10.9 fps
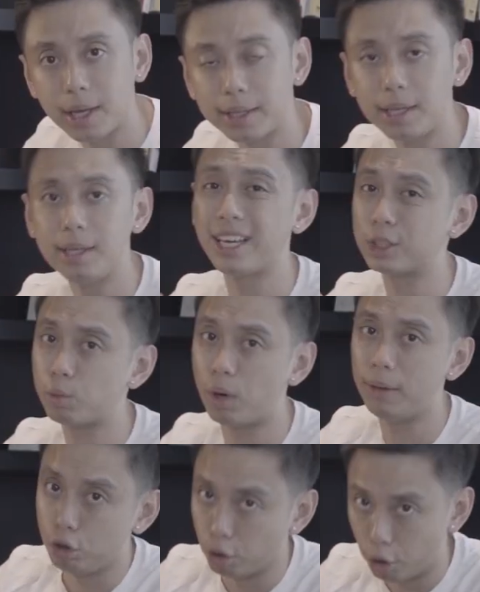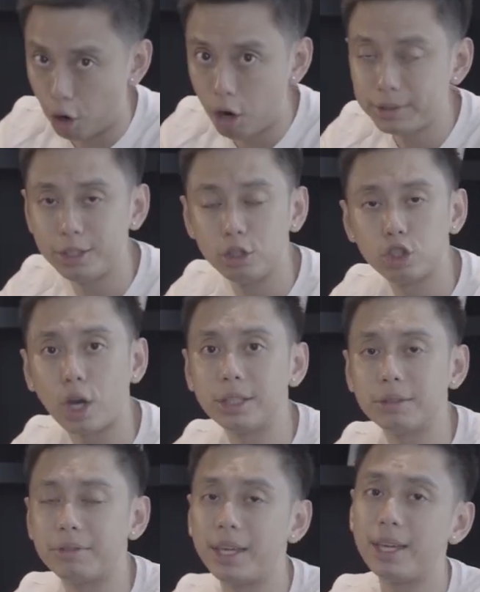like it, guess what? Your odds and your
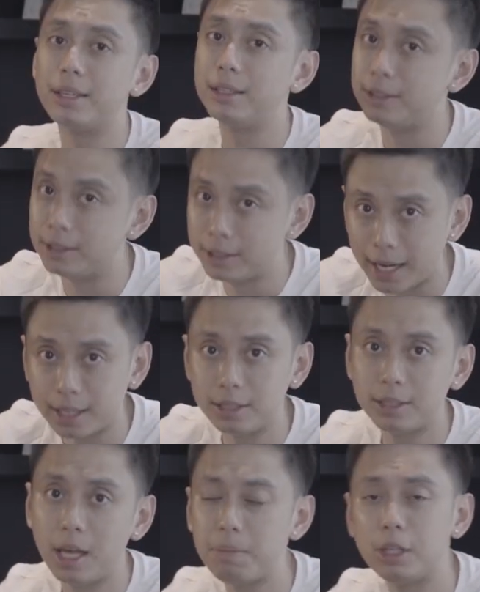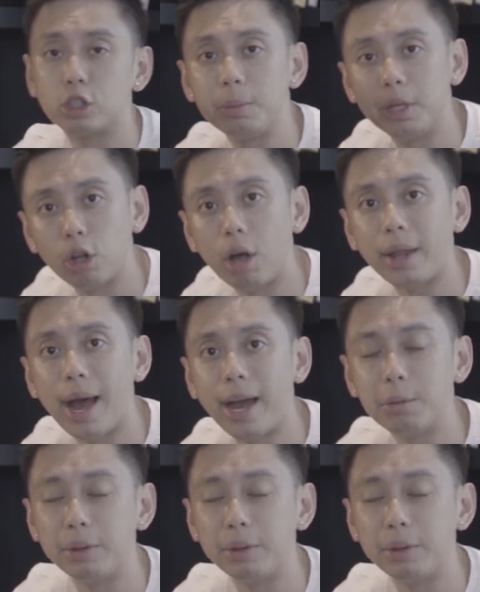chance of taking the second step is gonna be a lot higher